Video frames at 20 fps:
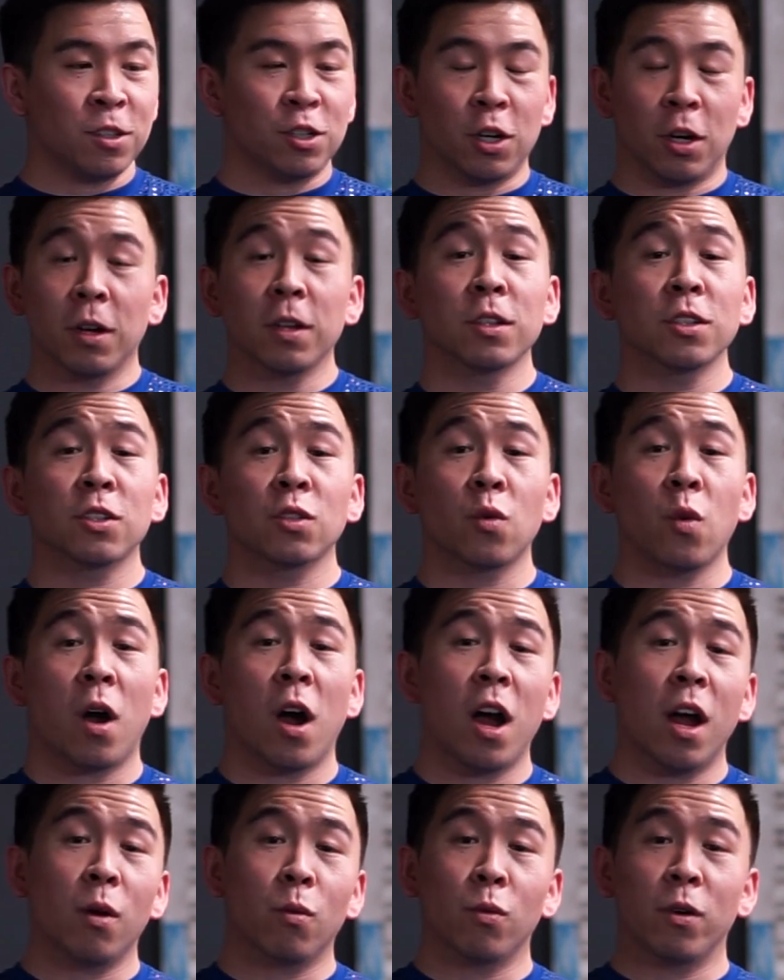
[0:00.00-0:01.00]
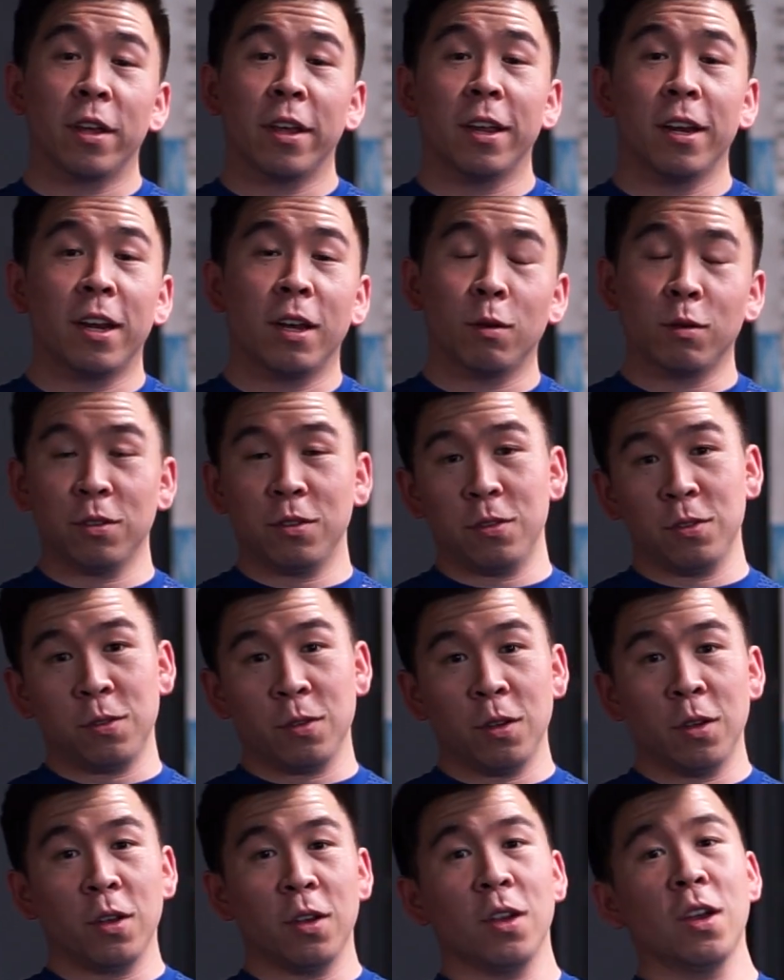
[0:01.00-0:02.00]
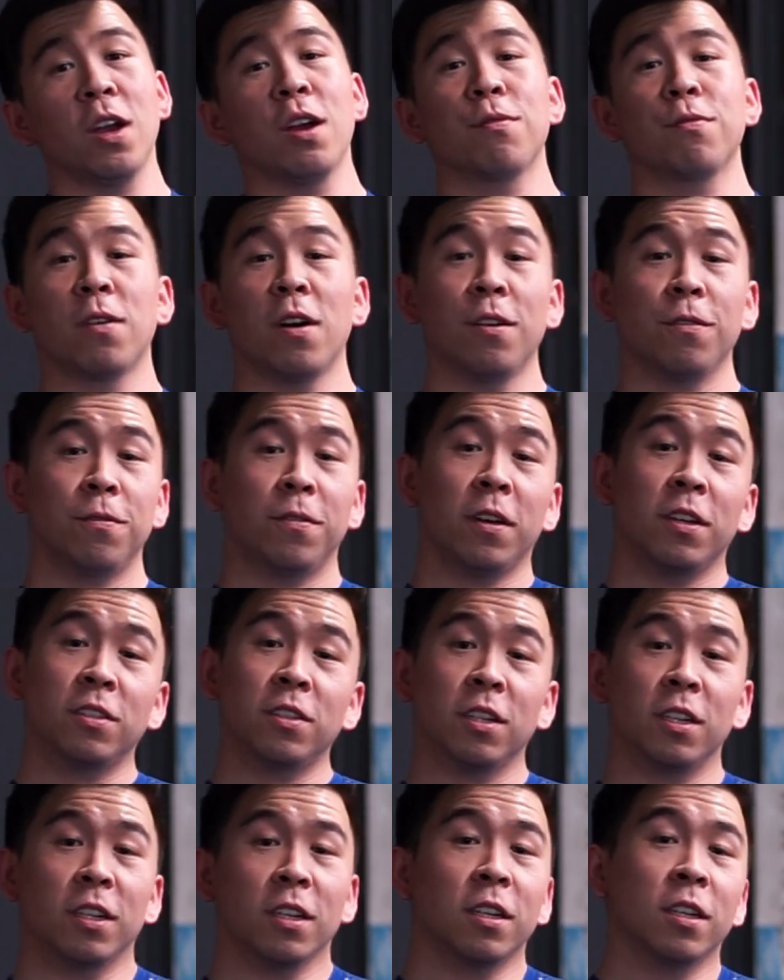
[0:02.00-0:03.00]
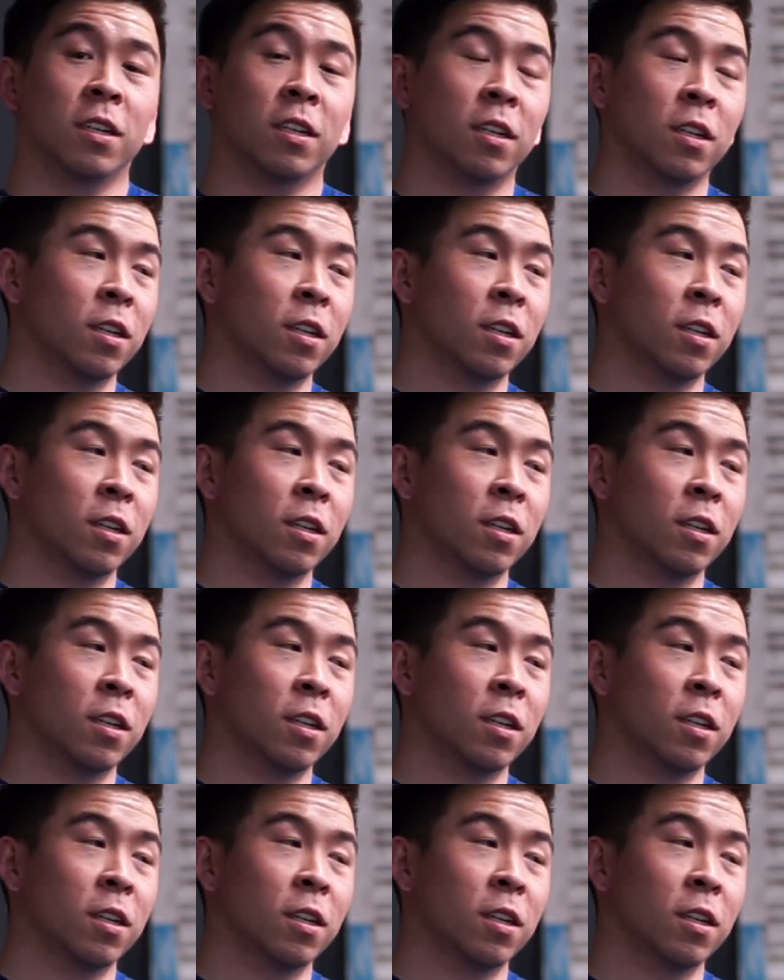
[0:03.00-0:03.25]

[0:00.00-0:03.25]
during the squat when it was front facing,